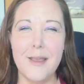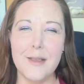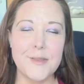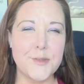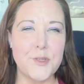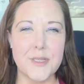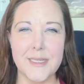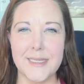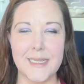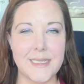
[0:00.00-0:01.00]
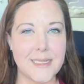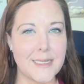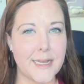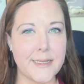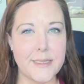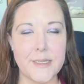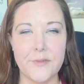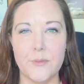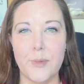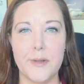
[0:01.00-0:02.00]
also just sensitize
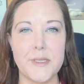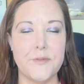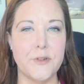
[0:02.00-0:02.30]
different parts of